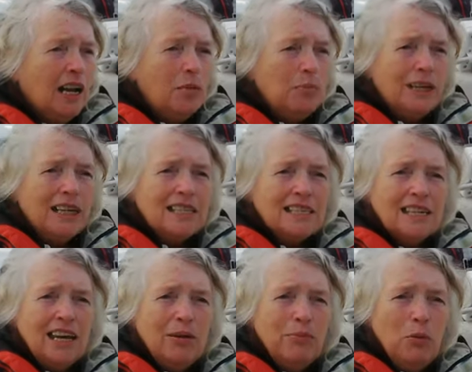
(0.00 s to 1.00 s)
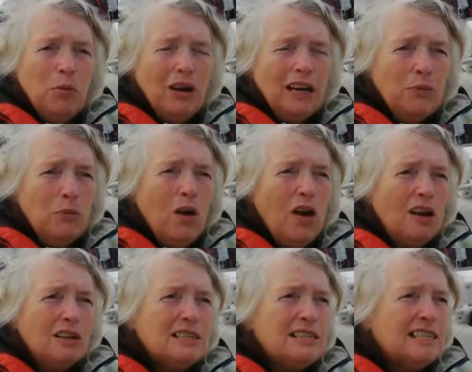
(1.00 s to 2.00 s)
But um, what it
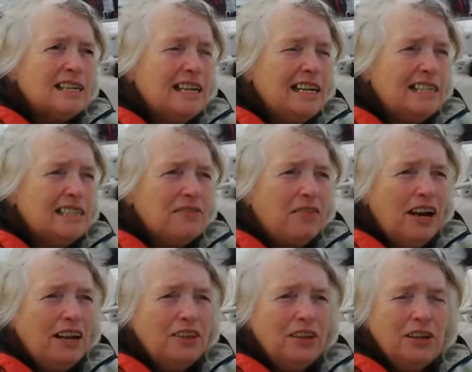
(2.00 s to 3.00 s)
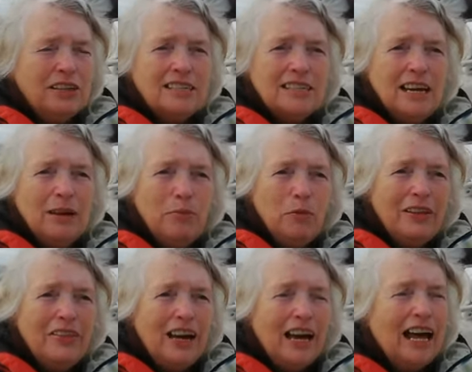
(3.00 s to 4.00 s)
was is the fact that um, when
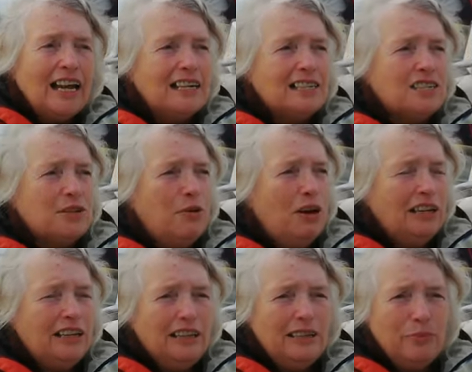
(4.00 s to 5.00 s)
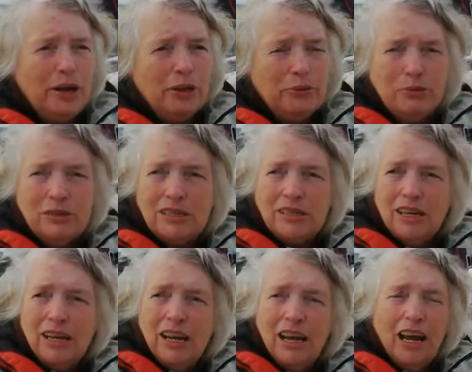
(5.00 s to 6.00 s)
the lights are on in the boat,
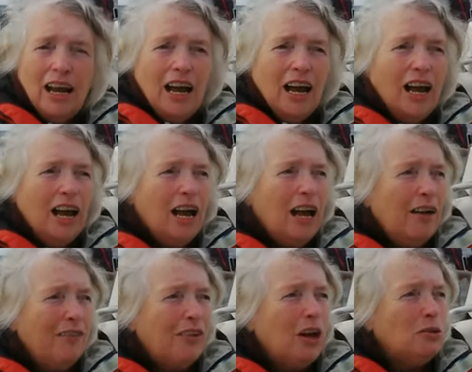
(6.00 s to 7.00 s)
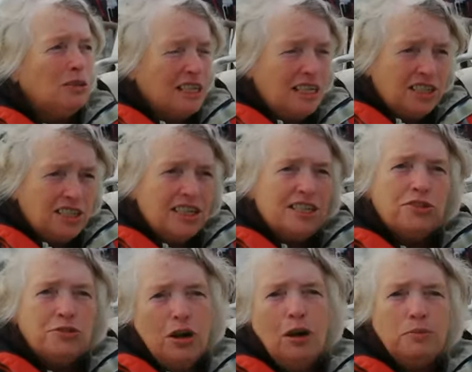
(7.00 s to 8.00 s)
uh, a voltage is
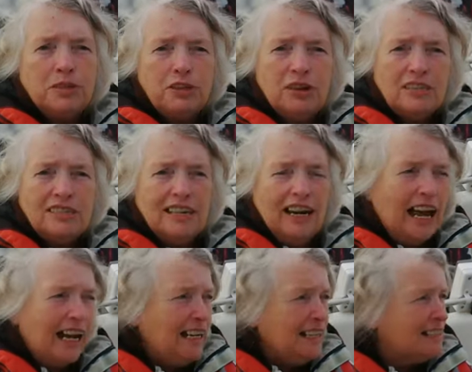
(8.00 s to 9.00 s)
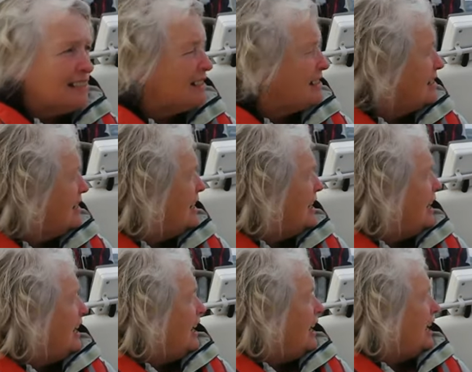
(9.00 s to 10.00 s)
dropped across the lights
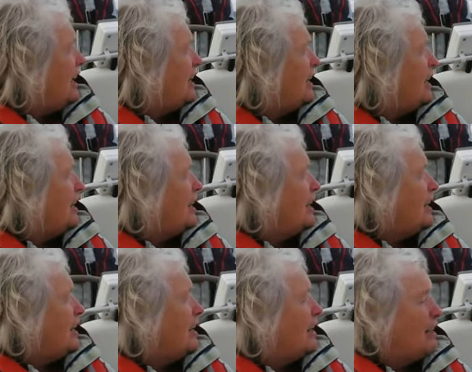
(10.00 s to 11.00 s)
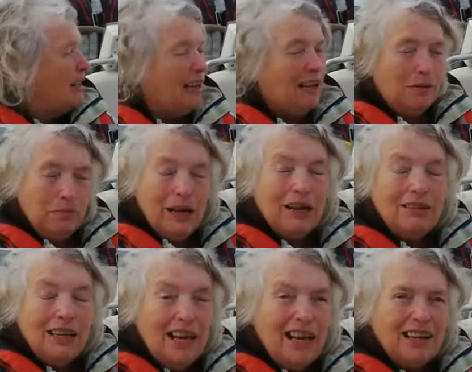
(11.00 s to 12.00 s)
yeah, but half a volt it turns out. But
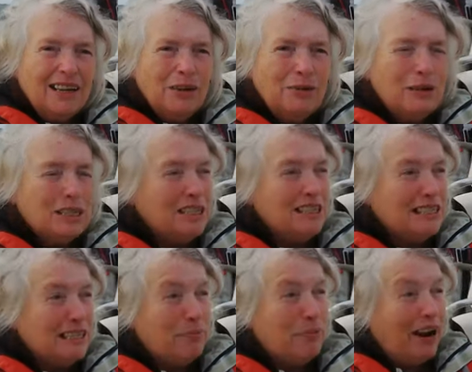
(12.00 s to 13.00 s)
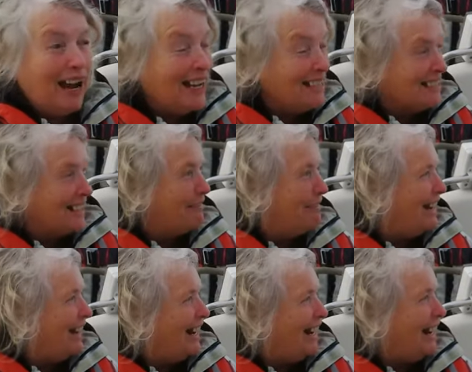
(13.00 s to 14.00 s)
yeah, which is surprising,
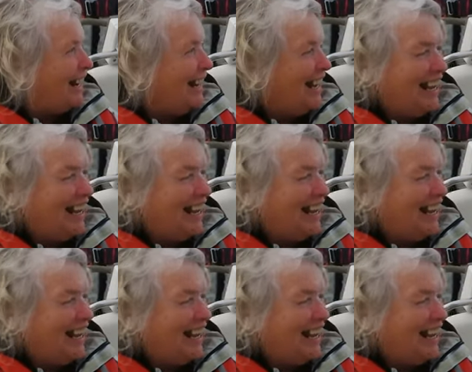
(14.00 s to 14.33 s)
really.